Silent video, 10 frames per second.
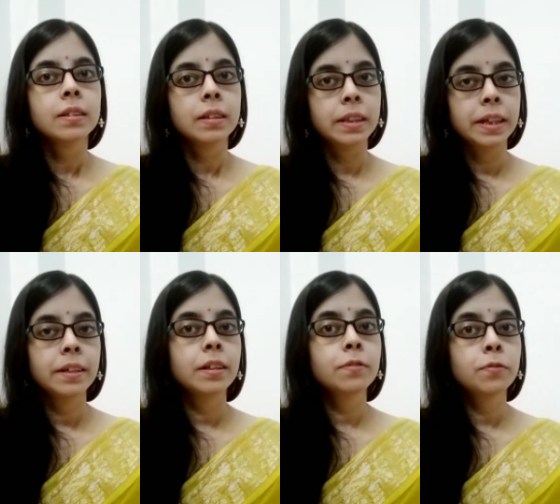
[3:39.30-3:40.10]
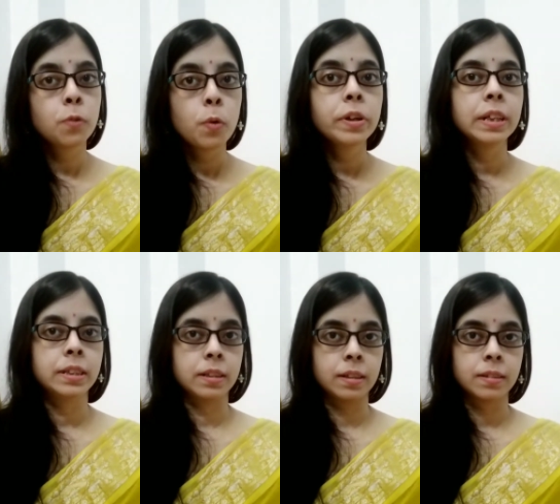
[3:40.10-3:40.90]
There are 4
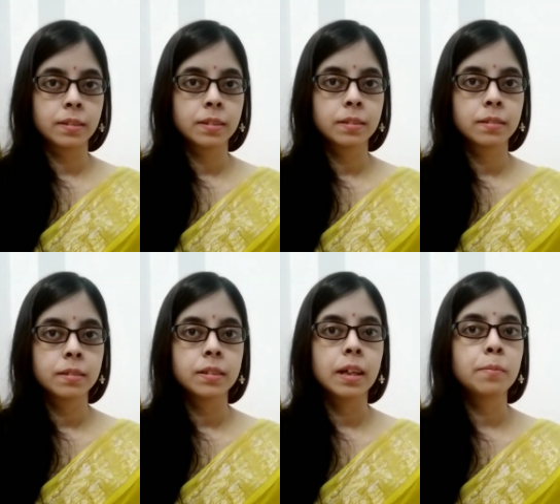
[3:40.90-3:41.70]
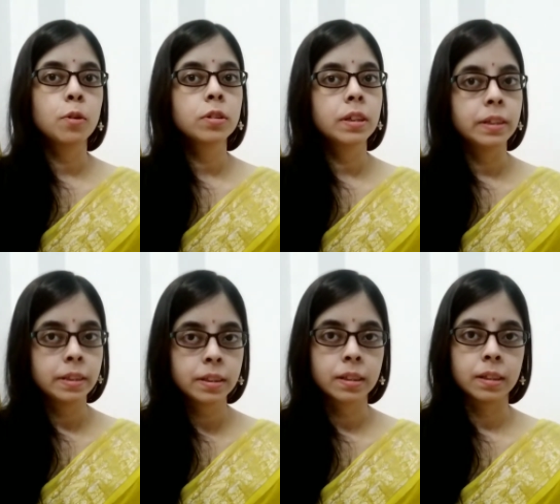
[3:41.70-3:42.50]
Rechakas. Among the
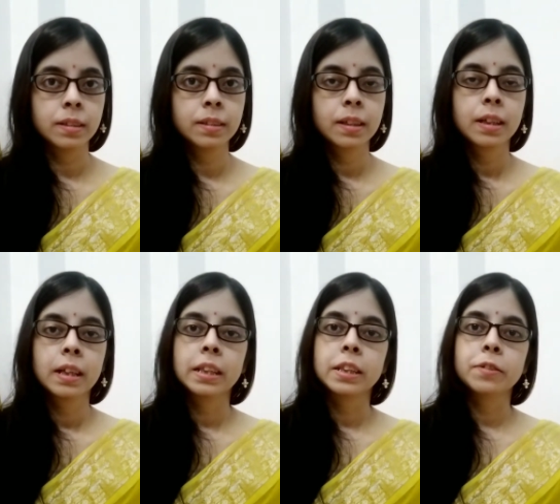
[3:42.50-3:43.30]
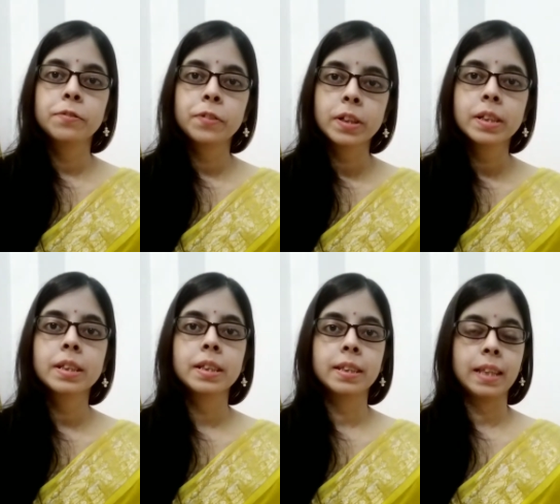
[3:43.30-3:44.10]
Rechakas, the first
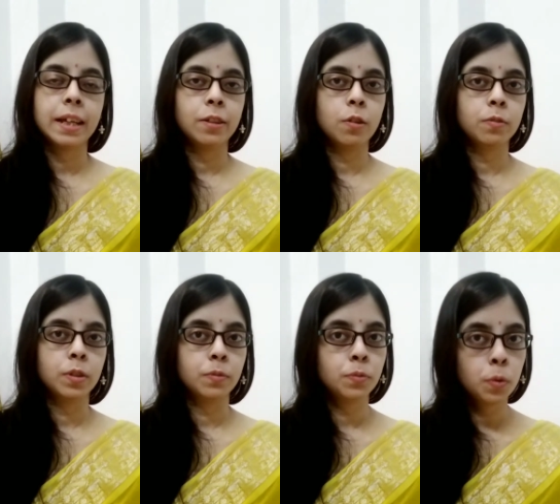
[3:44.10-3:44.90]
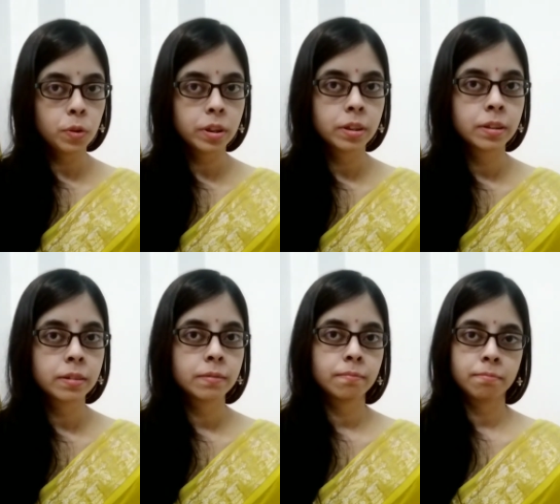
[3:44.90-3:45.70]
is that of the foot,
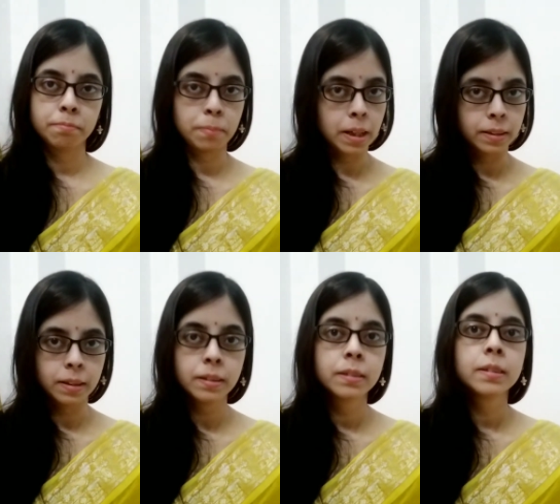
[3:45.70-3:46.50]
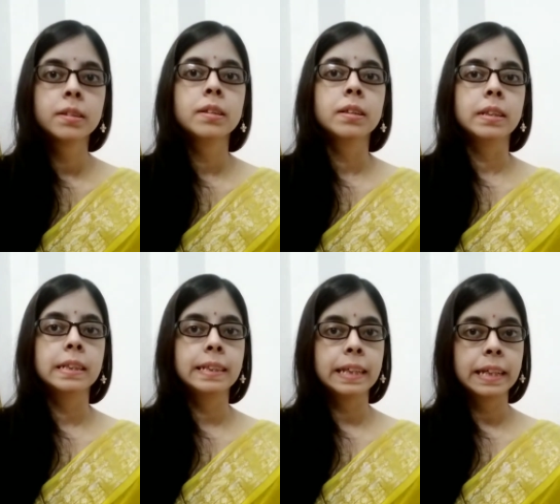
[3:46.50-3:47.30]
Pada, the
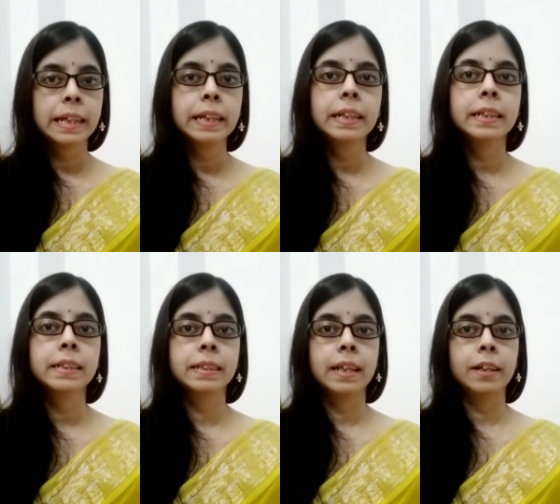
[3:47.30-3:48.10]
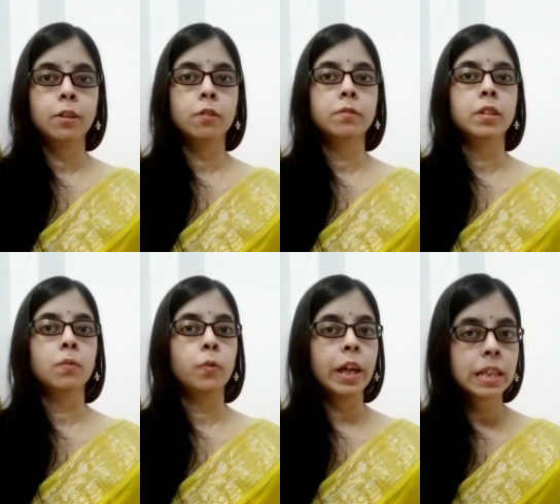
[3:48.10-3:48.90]
second is that of the
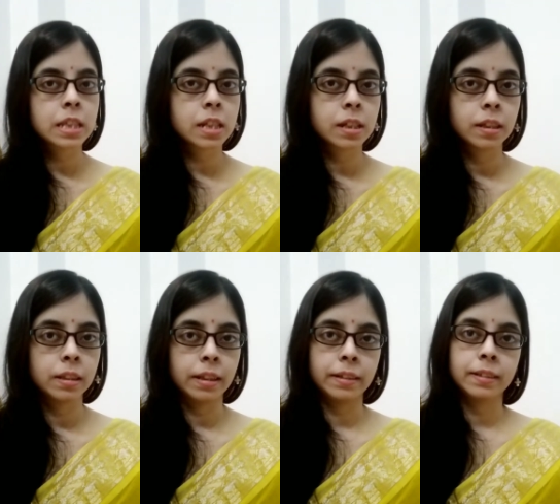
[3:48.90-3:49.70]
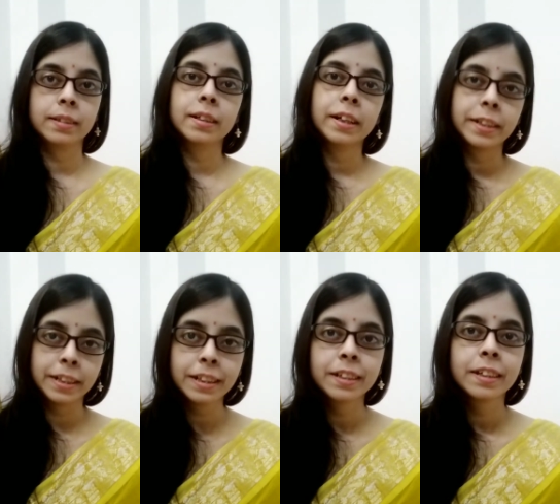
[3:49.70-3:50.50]
waist, that is
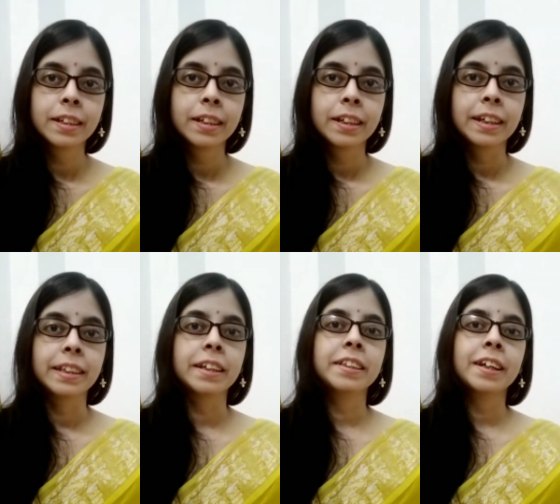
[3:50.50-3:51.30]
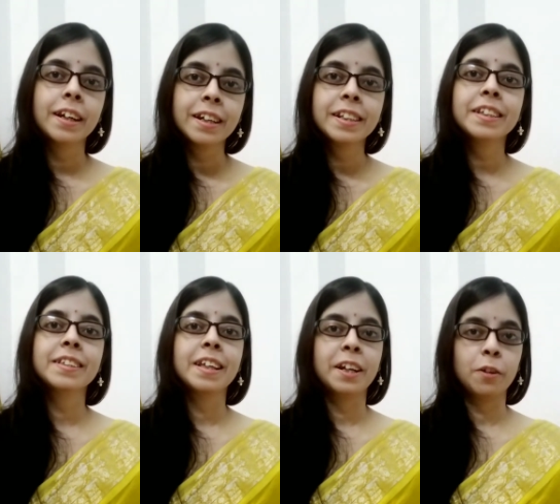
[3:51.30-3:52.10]
Kati, the third is
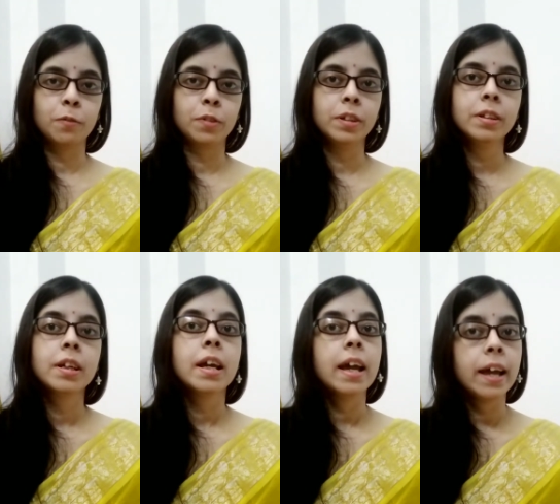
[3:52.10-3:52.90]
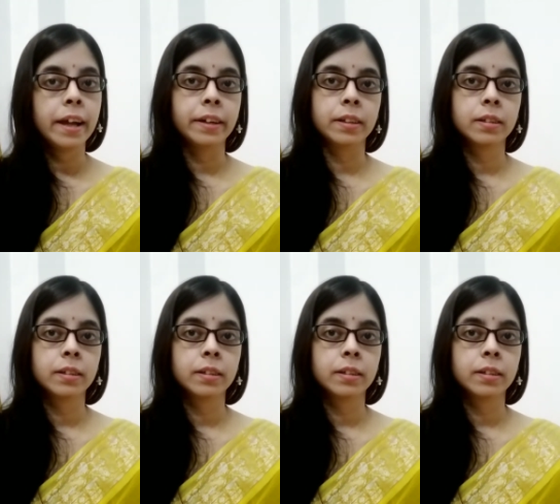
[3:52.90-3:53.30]
that of the hand,